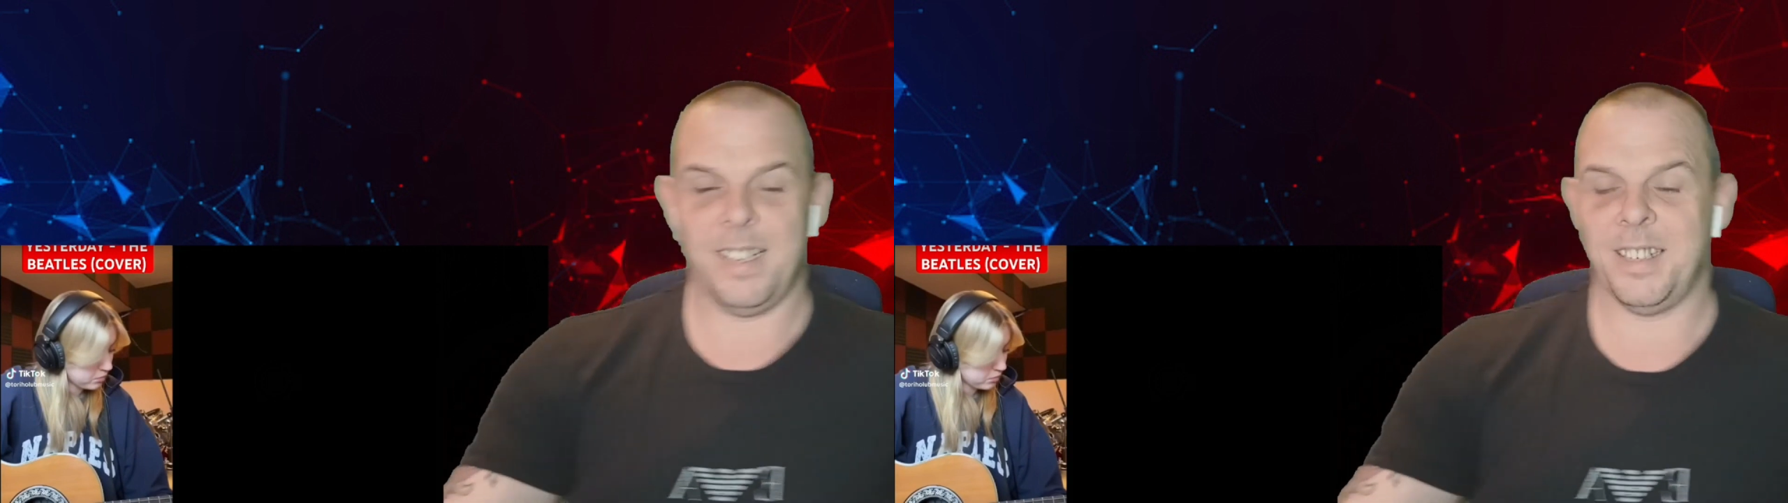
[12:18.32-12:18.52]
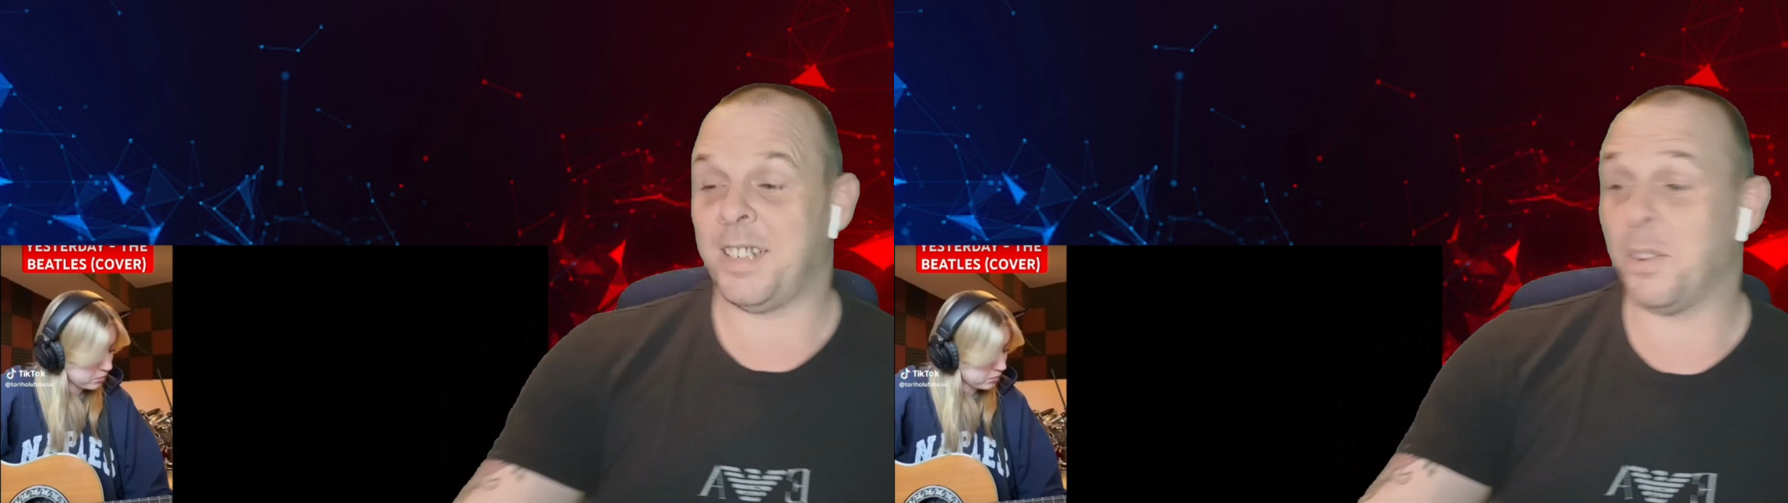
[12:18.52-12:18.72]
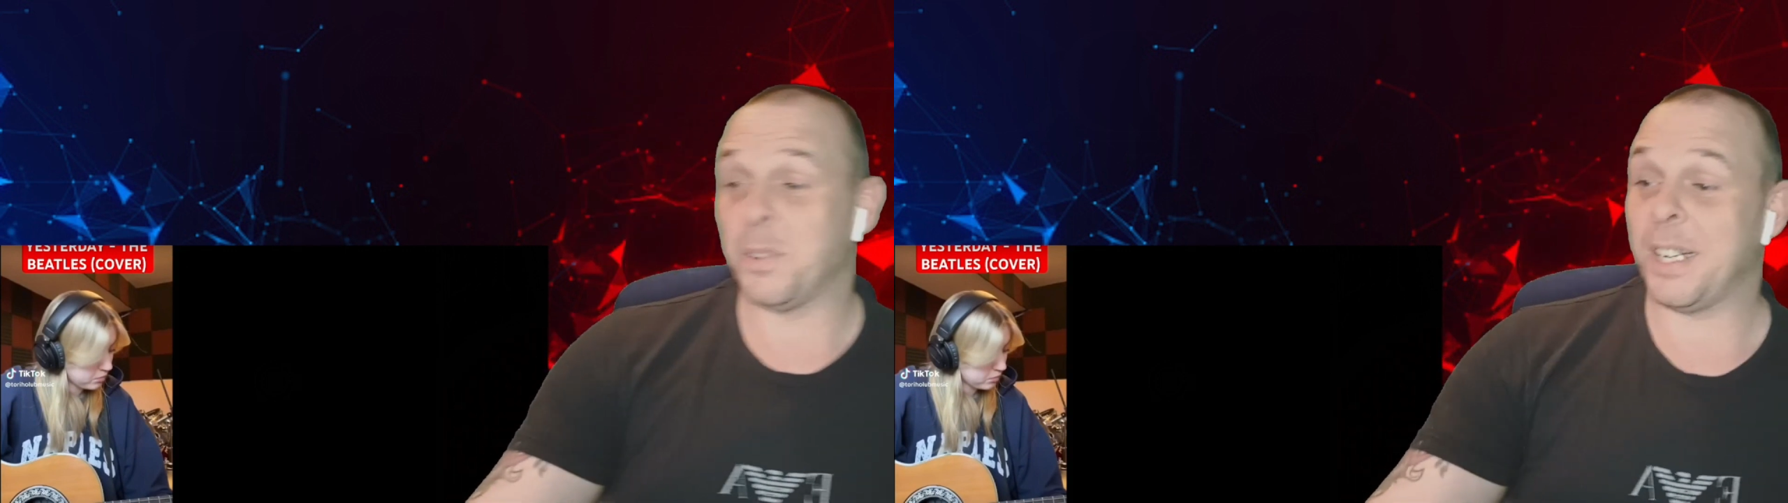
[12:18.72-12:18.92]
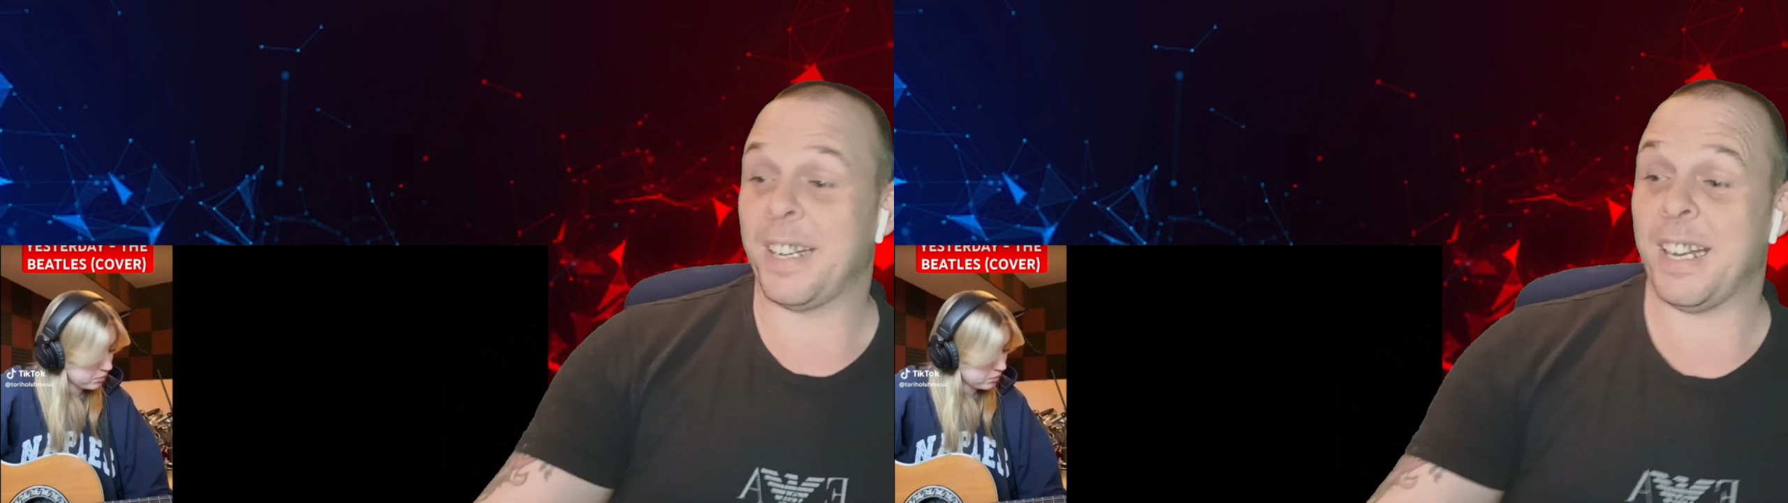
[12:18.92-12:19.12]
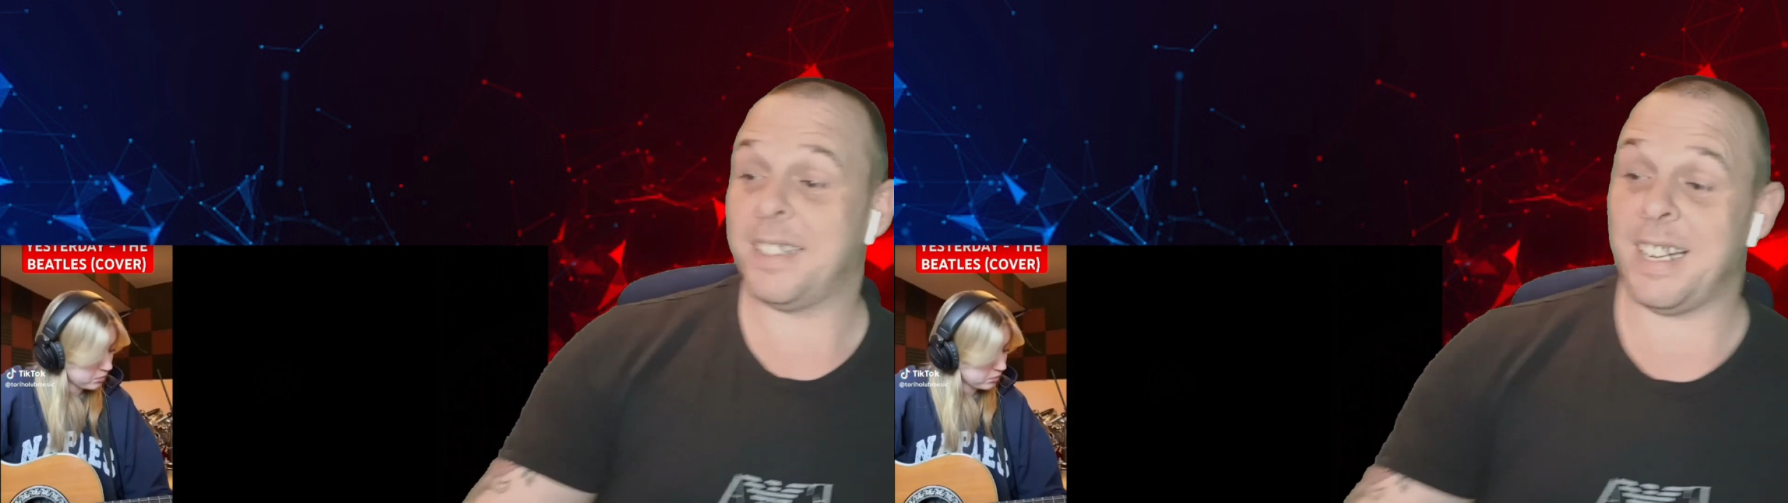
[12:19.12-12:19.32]
Oh, Joe,
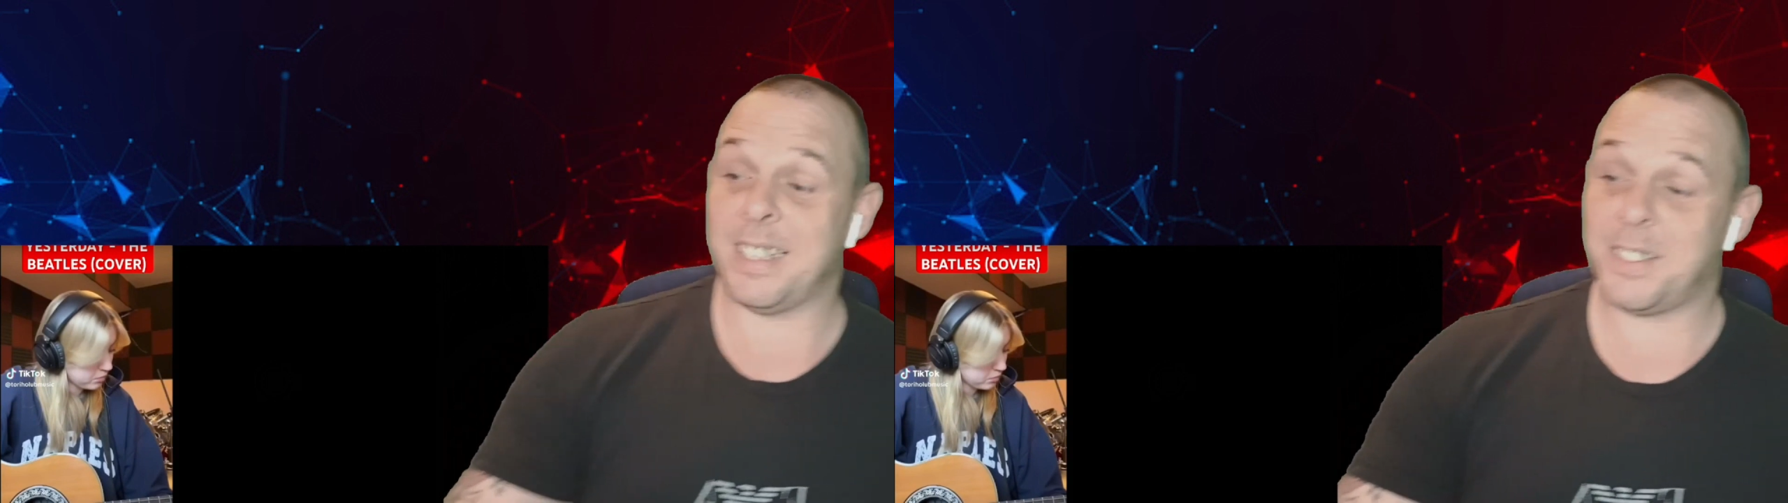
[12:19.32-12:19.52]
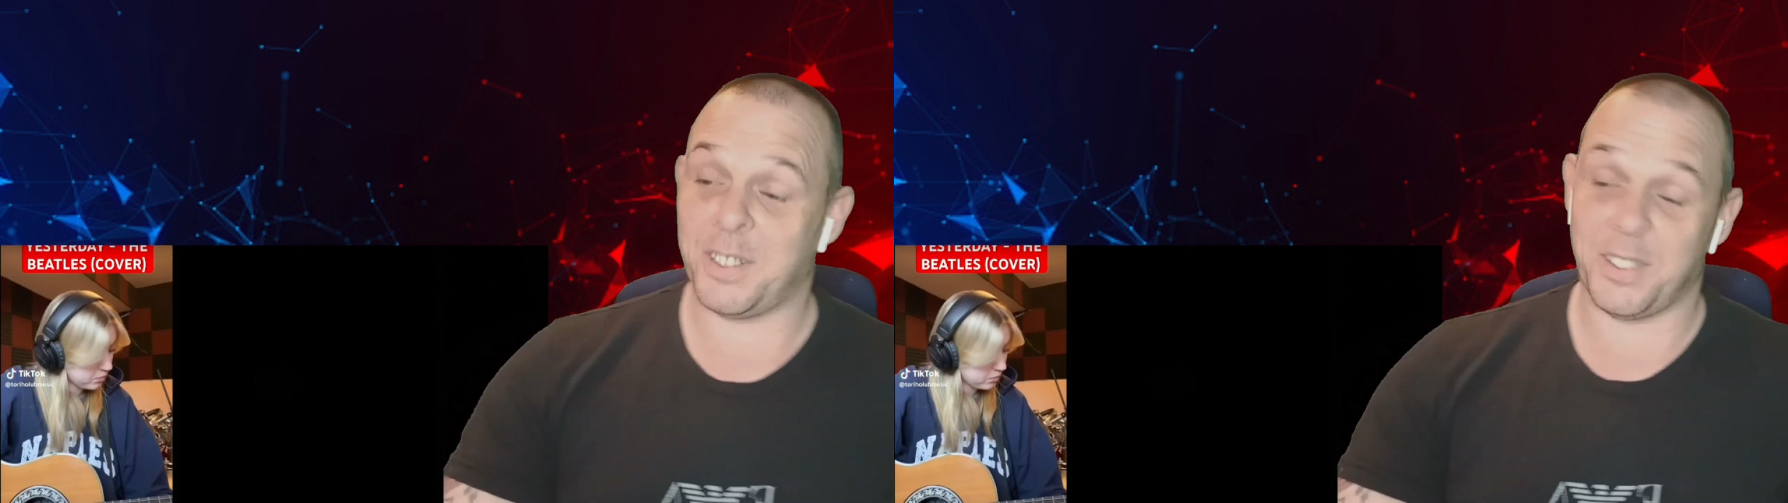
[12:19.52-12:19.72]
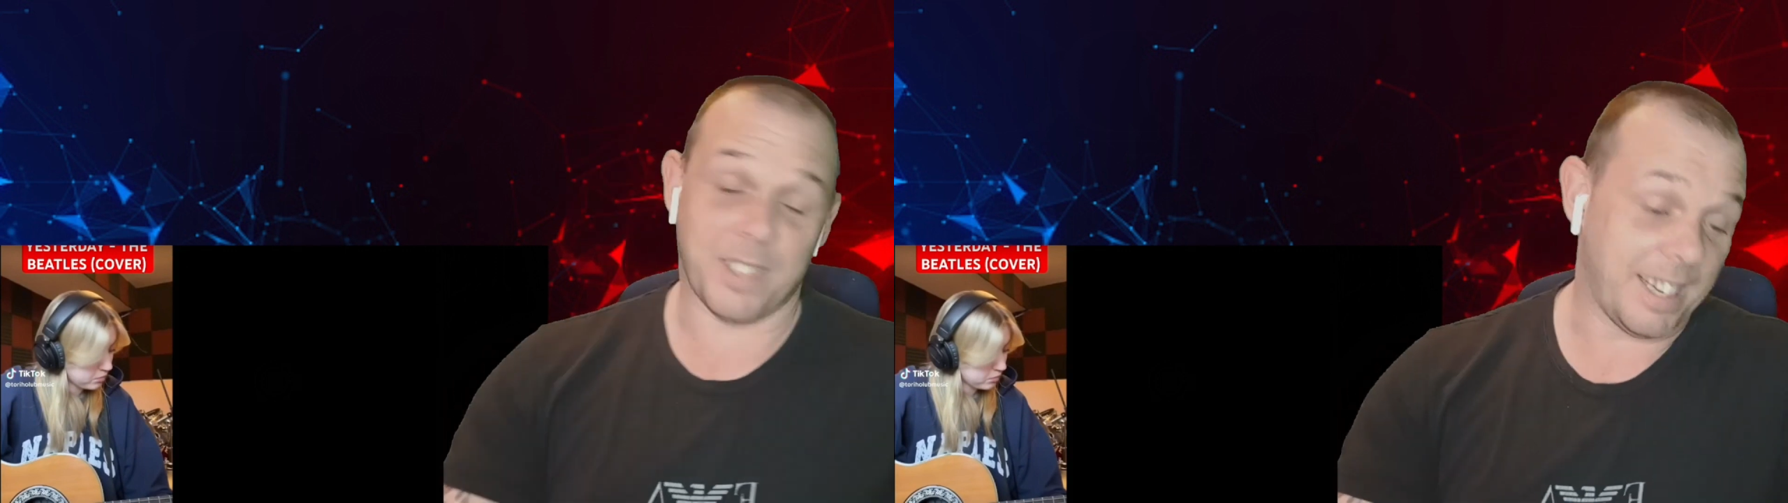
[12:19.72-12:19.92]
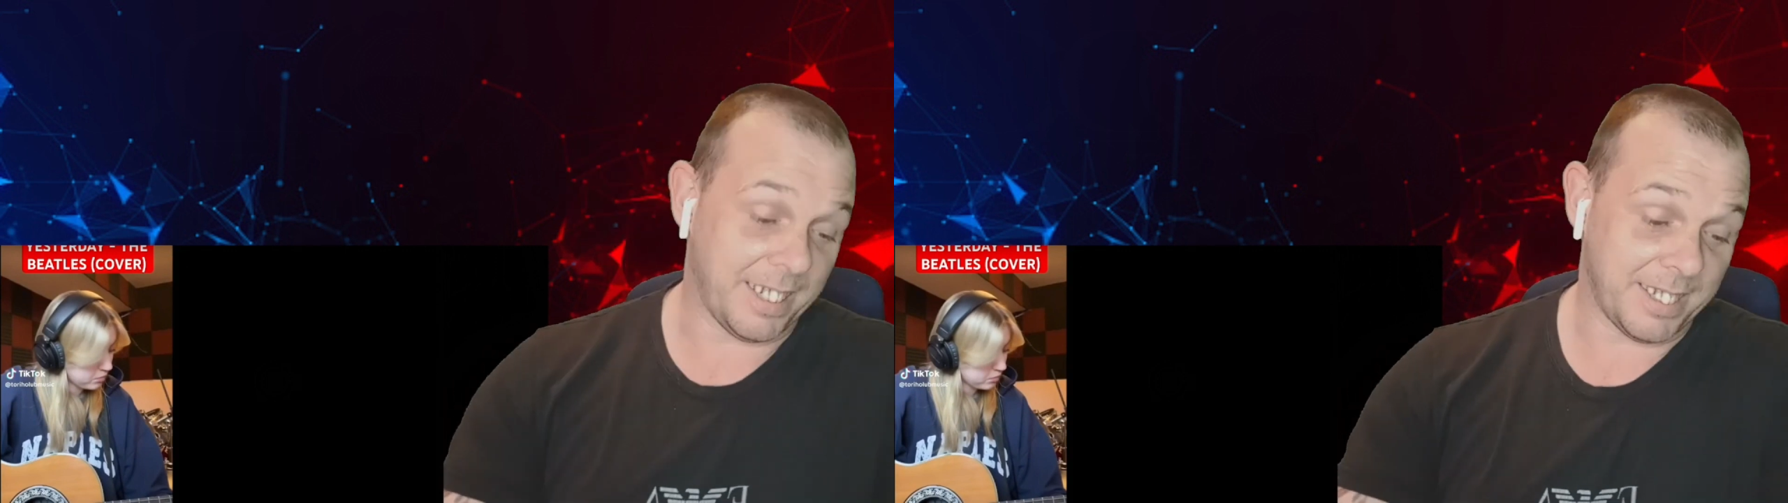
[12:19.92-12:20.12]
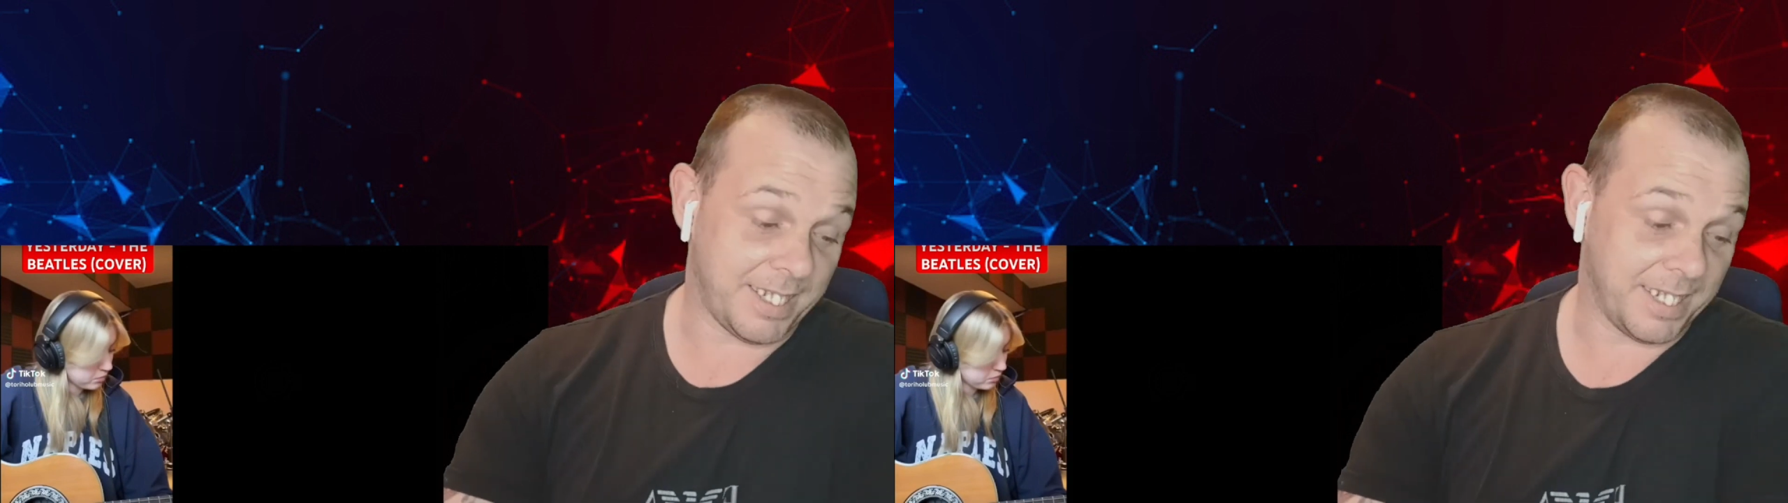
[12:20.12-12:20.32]
that that song there
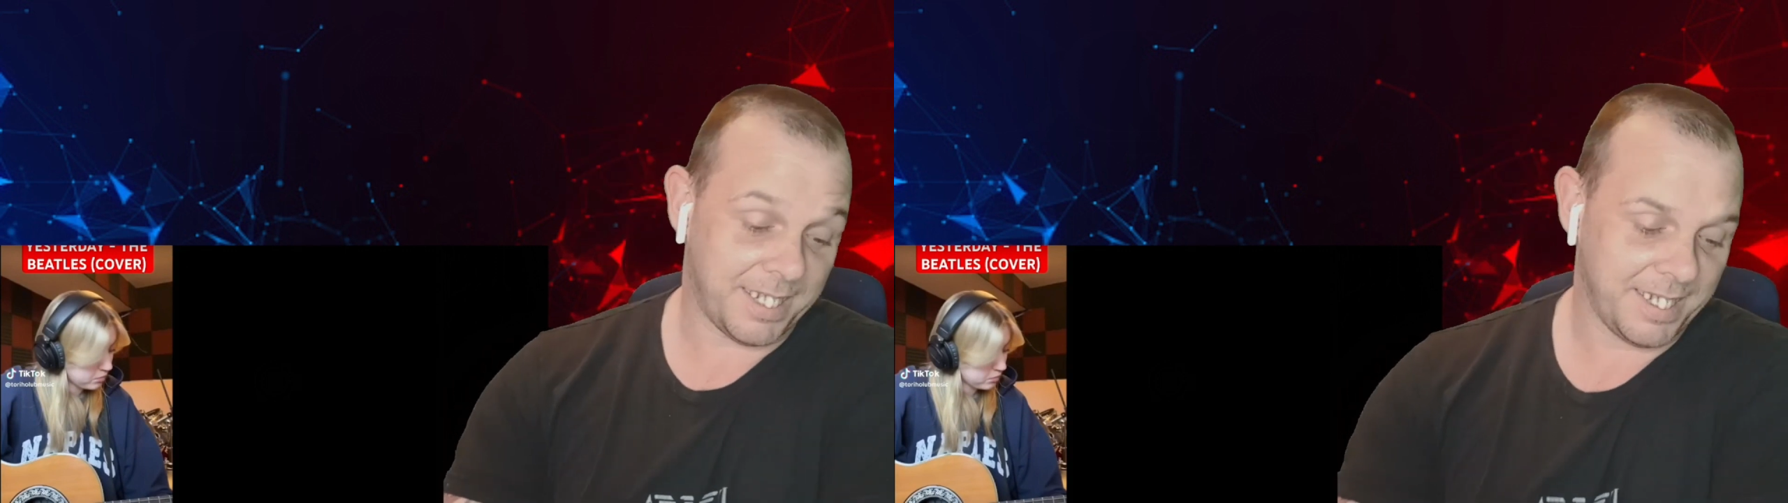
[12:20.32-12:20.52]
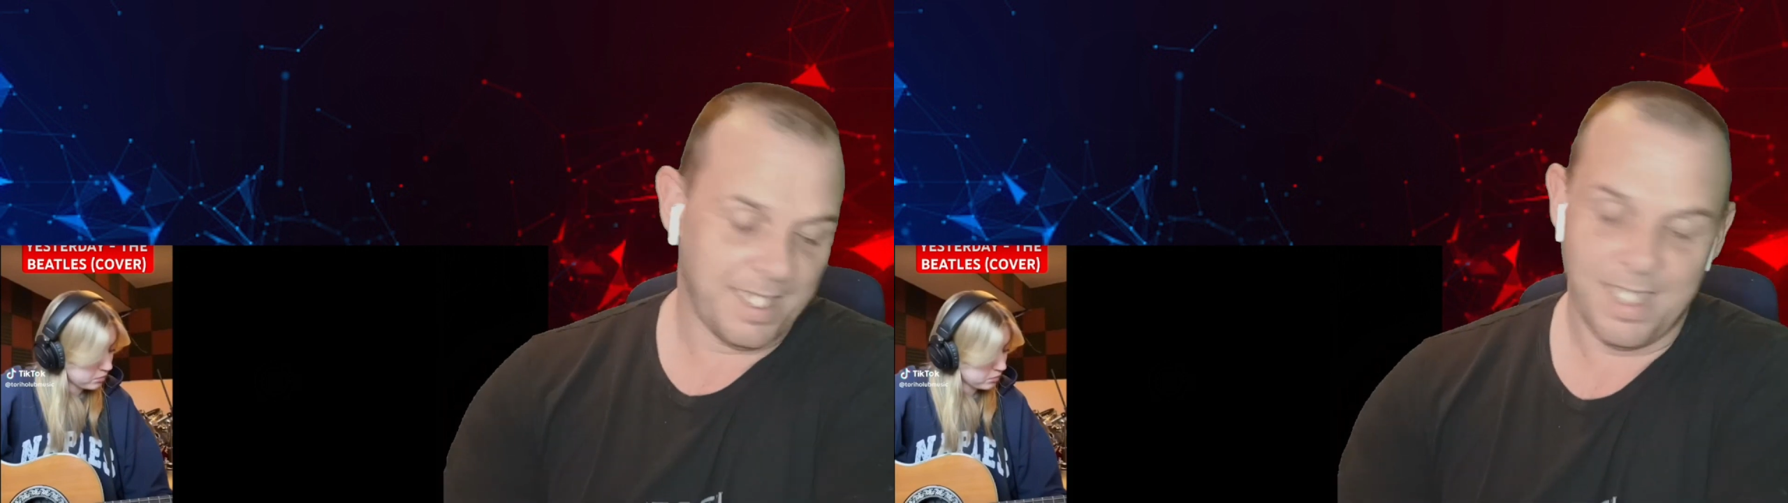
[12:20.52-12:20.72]
is just